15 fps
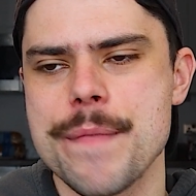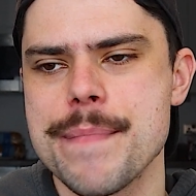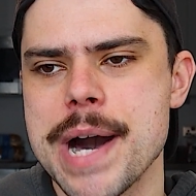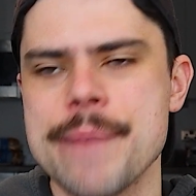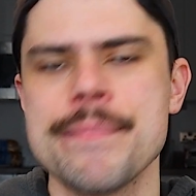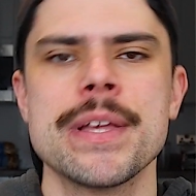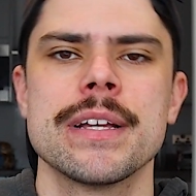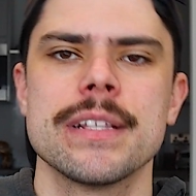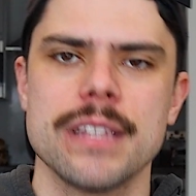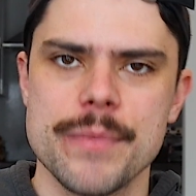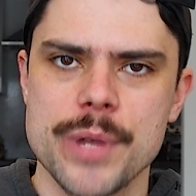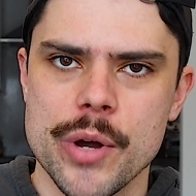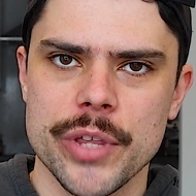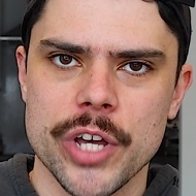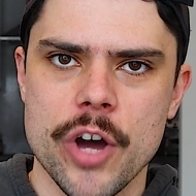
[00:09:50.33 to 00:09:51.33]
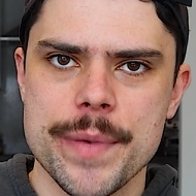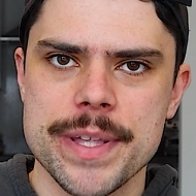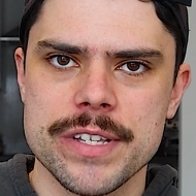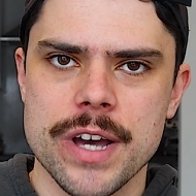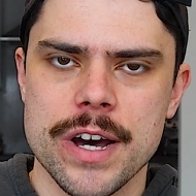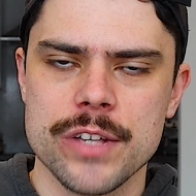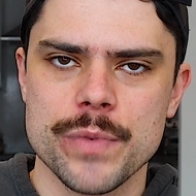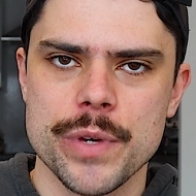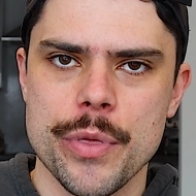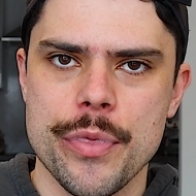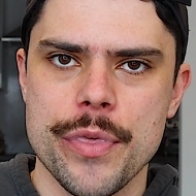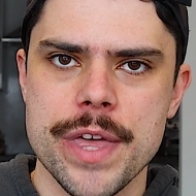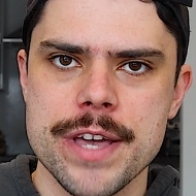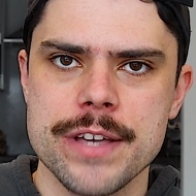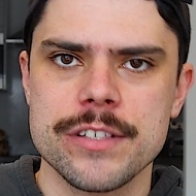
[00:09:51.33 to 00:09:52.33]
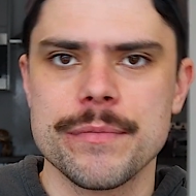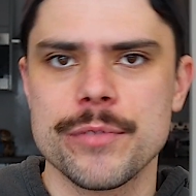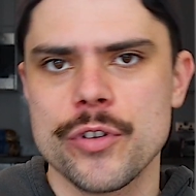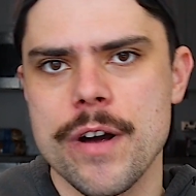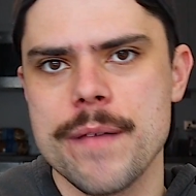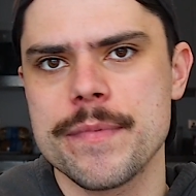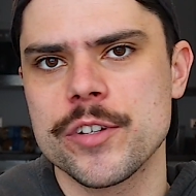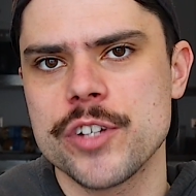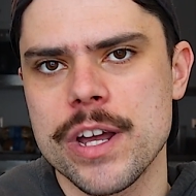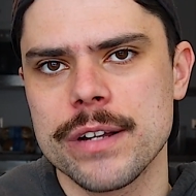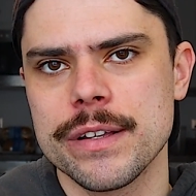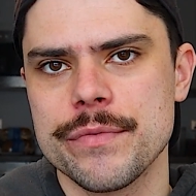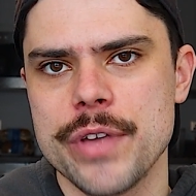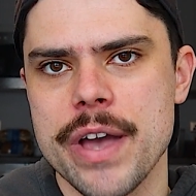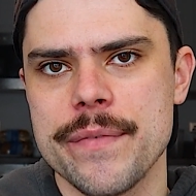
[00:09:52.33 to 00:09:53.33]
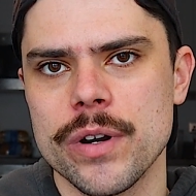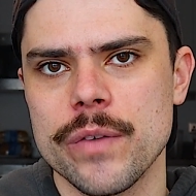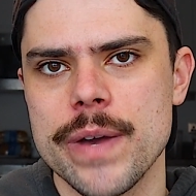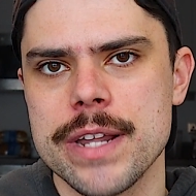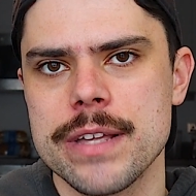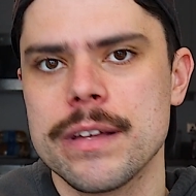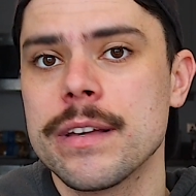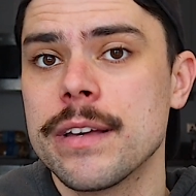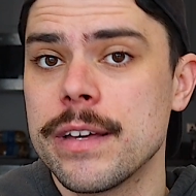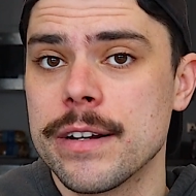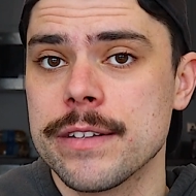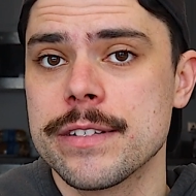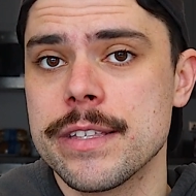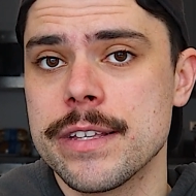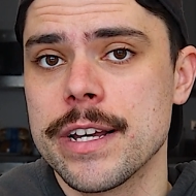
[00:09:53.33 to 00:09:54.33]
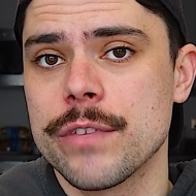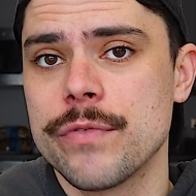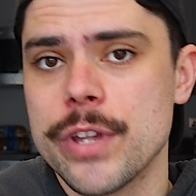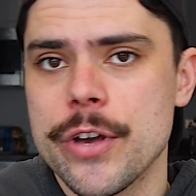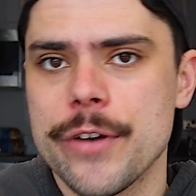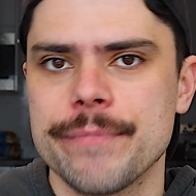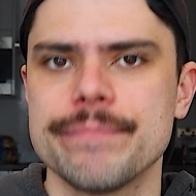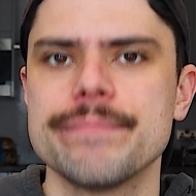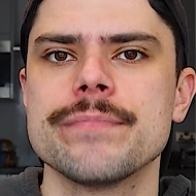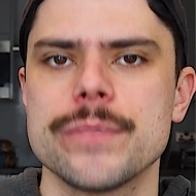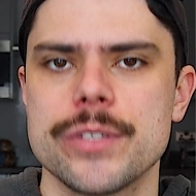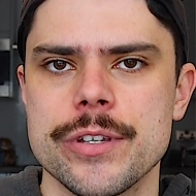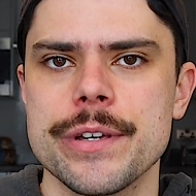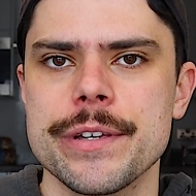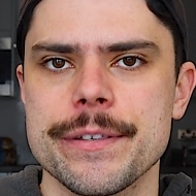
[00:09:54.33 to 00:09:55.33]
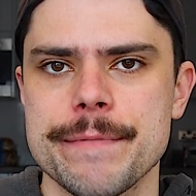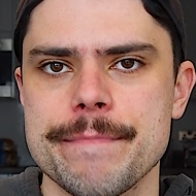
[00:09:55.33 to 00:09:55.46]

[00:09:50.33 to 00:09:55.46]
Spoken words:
But let me know in the comments, guys, what you think. Subscribe to the channel if you haven't already, and I'll see you in the next video. Cheers.